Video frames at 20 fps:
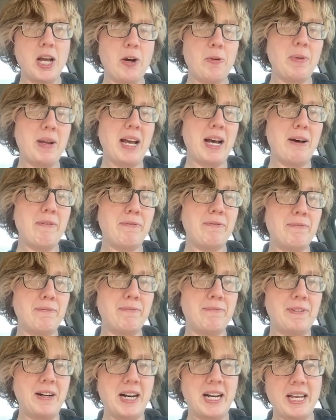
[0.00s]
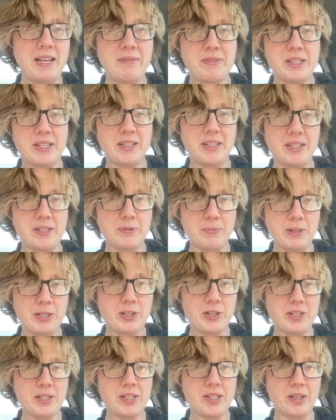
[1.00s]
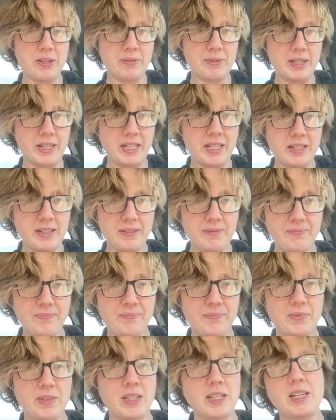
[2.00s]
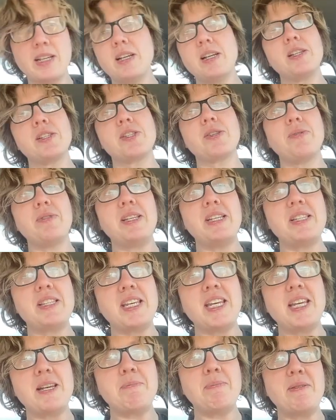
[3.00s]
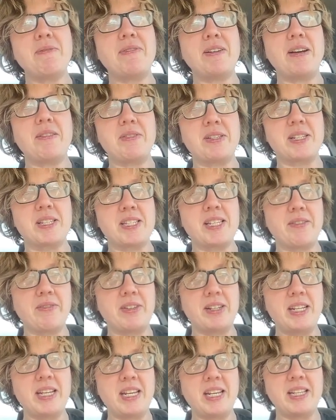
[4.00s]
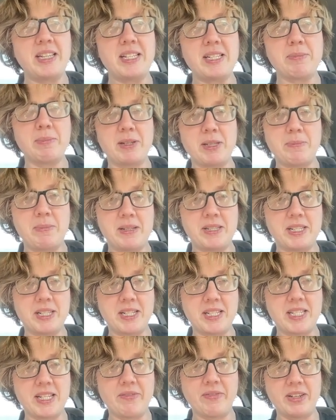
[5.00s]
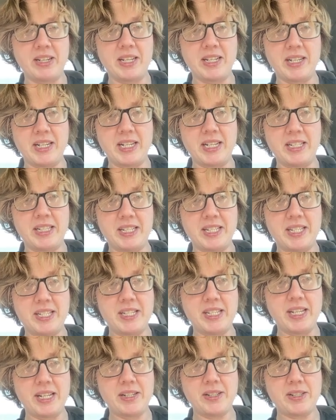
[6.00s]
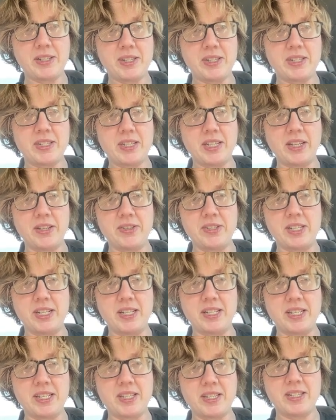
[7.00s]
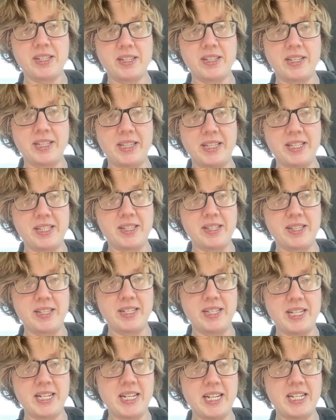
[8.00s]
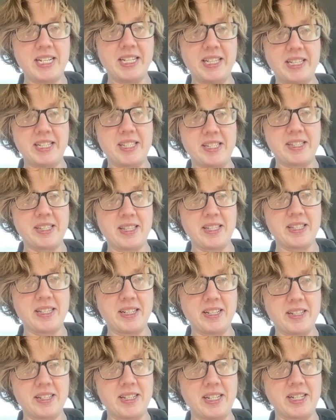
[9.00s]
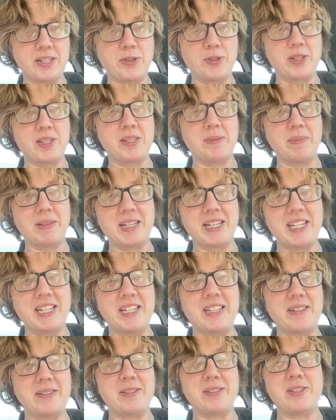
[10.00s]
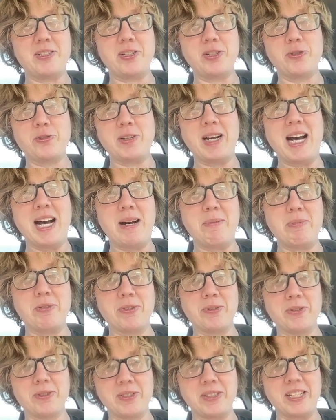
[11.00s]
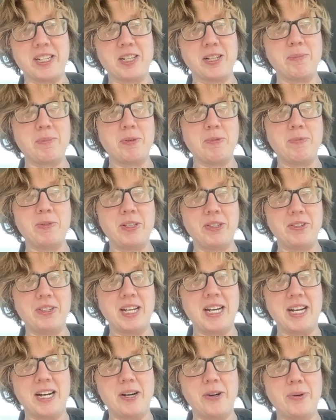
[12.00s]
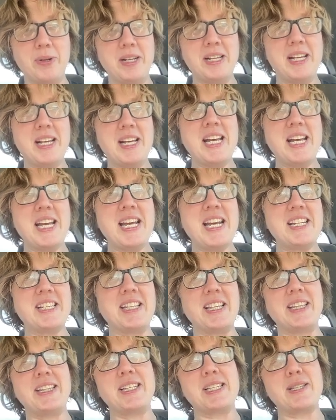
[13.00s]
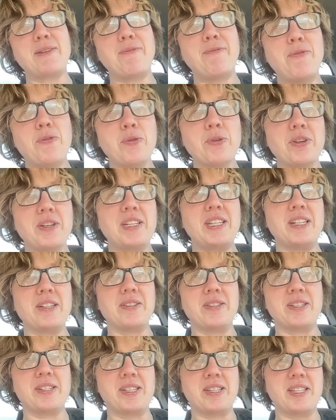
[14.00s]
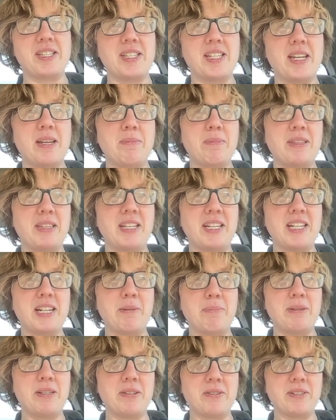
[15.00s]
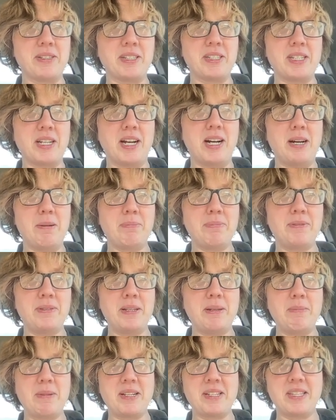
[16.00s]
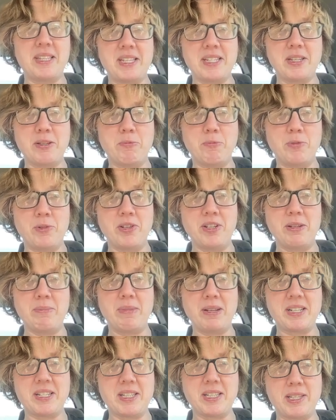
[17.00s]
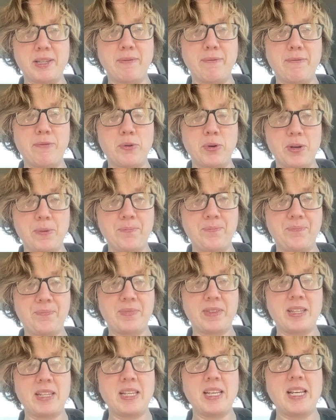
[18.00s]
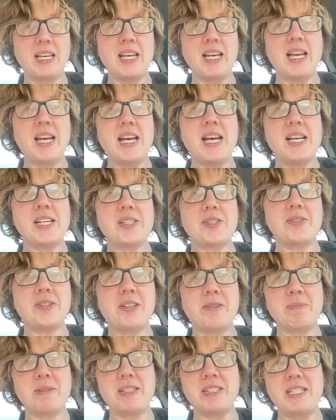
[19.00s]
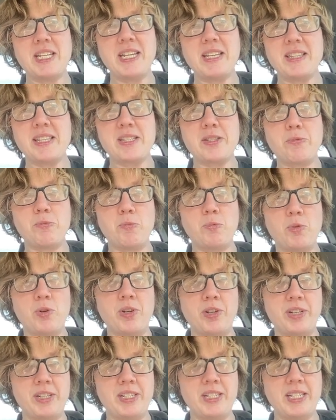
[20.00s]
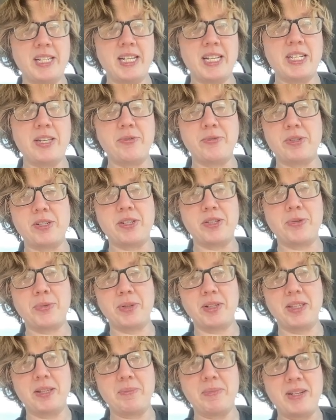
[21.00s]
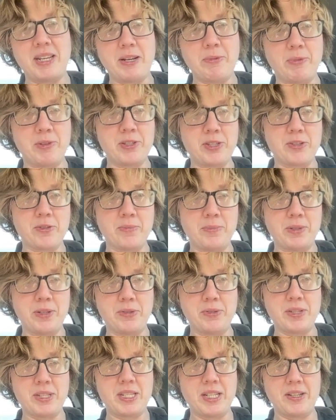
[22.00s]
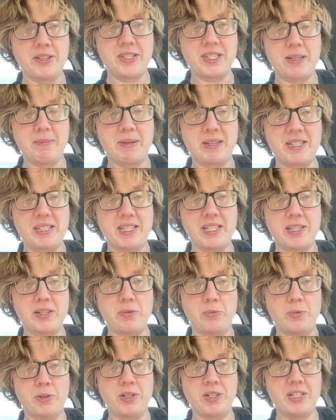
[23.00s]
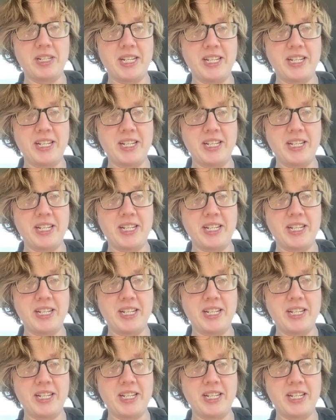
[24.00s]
We have fives in these regions already. So these can't be 5, 6, 7, 8. These must be 6, 7, 8, 9. The 6 tells us that this is the 9 and this is the 6. And actually, something I didn't grab earlier but will now is that this 4 here does the same thing up here at the top. It makes this a 1 and makes this a 4. So now I'm going to take this 1 and use it to eliminate ones from those cells. That makes this a 1.